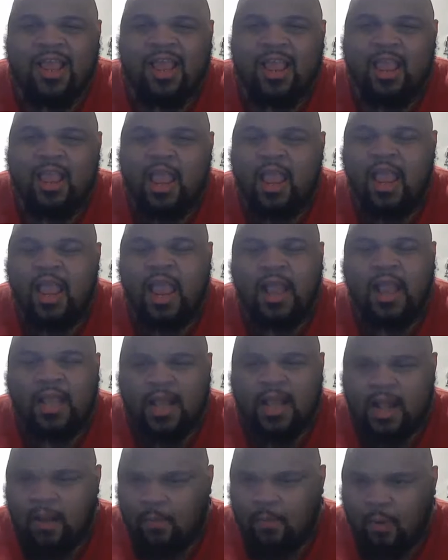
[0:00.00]
it ended
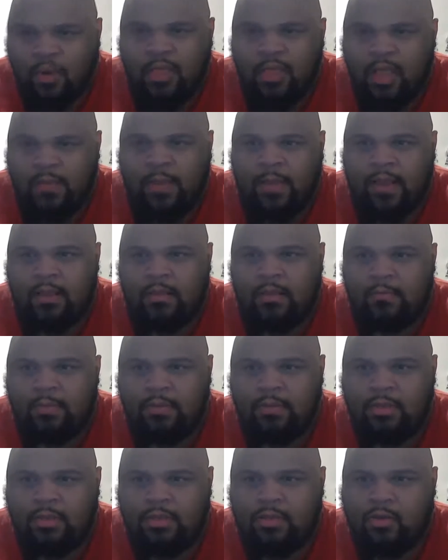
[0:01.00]
at a point like I'm like, but
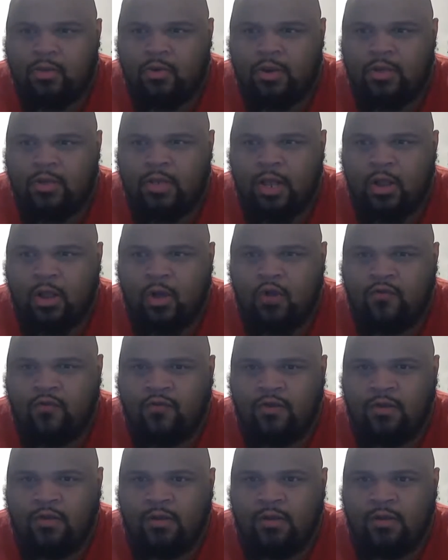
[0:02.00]
the story's not
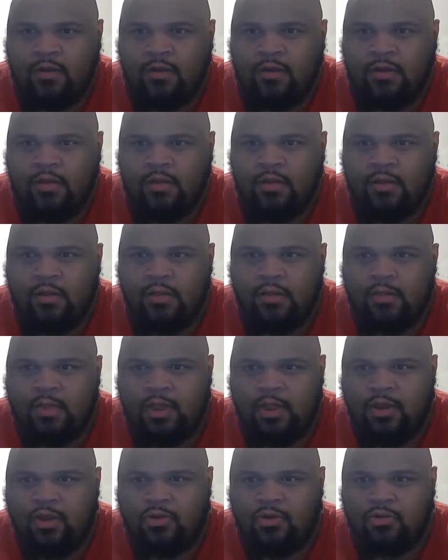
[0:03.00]
over.
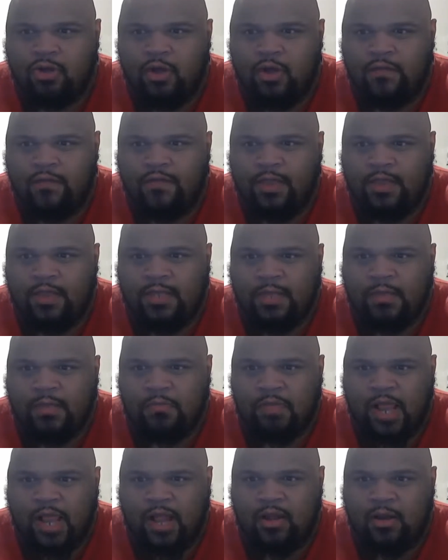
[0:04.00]
You don't know if they just get the
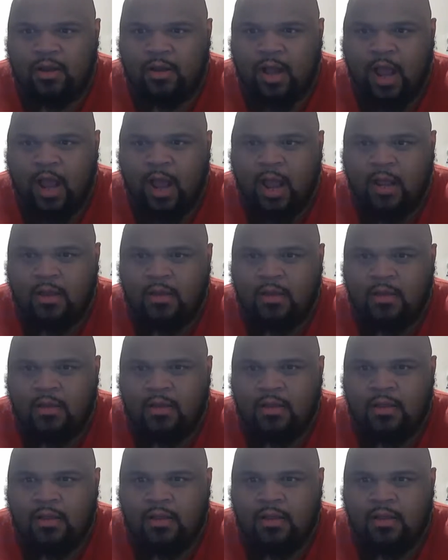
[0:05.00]
planet or not.
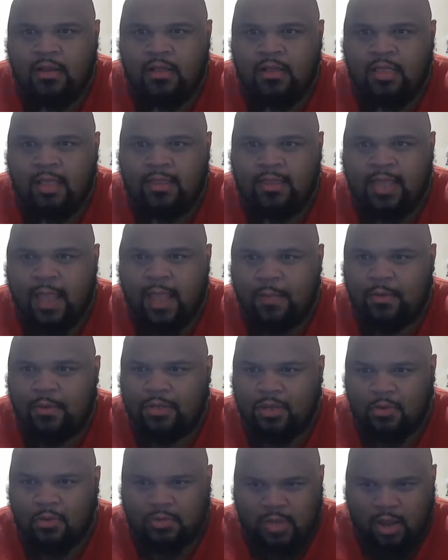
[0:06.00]
Like the
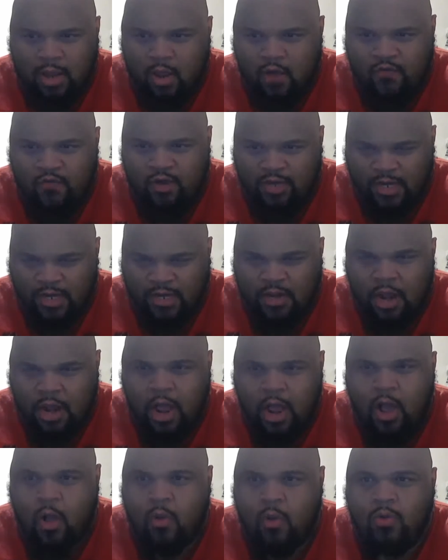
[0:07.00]
episode's not over. I was like,
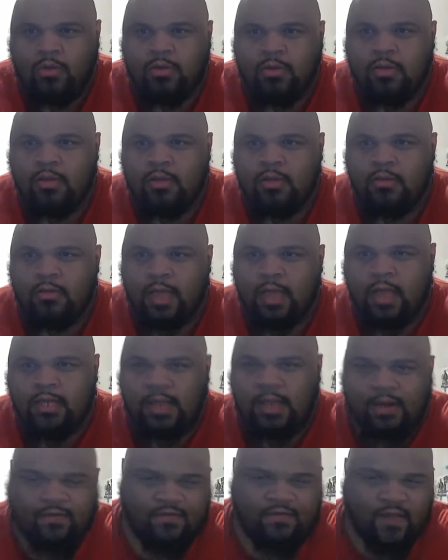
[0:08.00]
no, it's
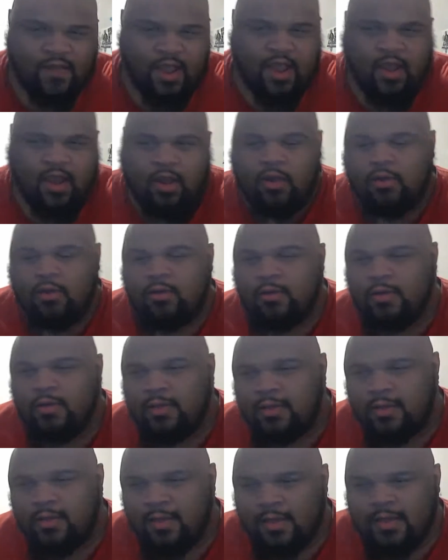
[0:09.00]
unfair.
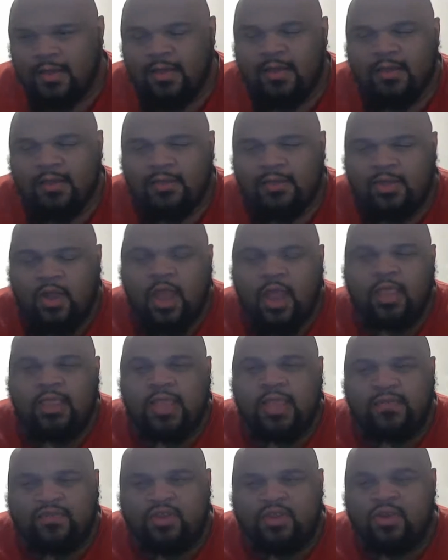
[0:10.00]
So it
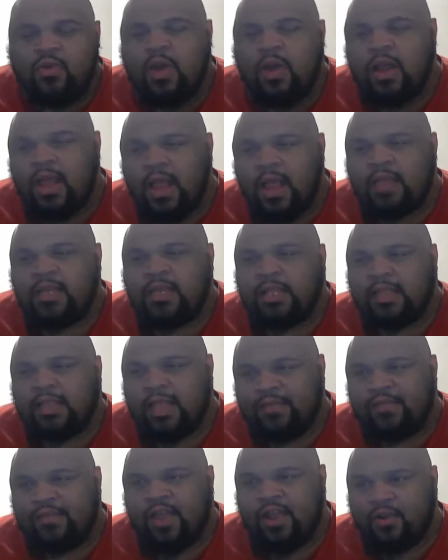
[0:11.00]
left you as a
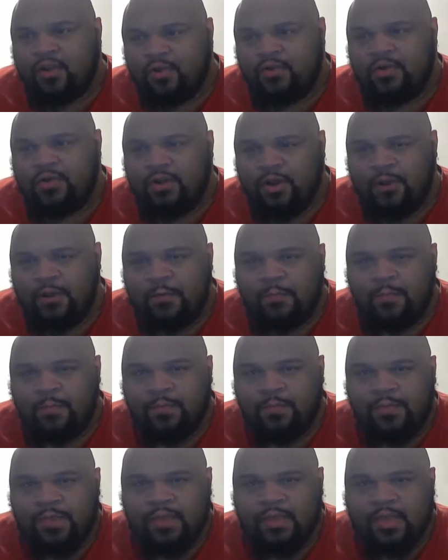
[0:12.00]
cliffhanger, you know.
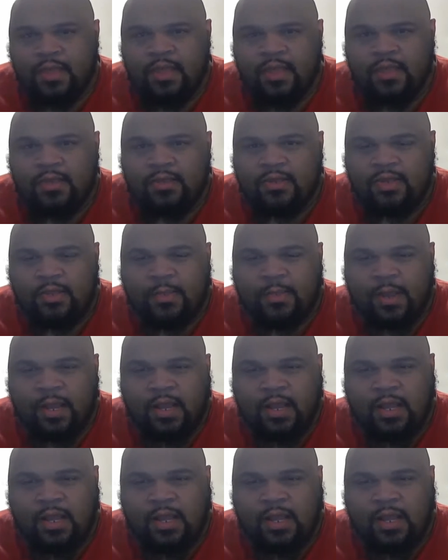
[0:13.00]
So I'm like,